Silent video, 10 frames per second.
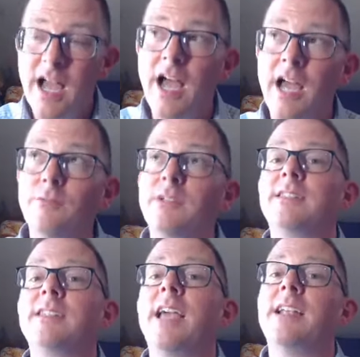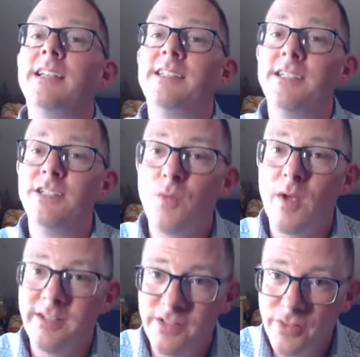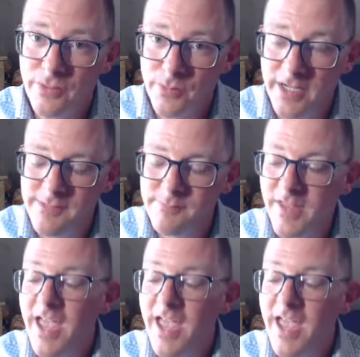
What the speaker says: I would say 1923,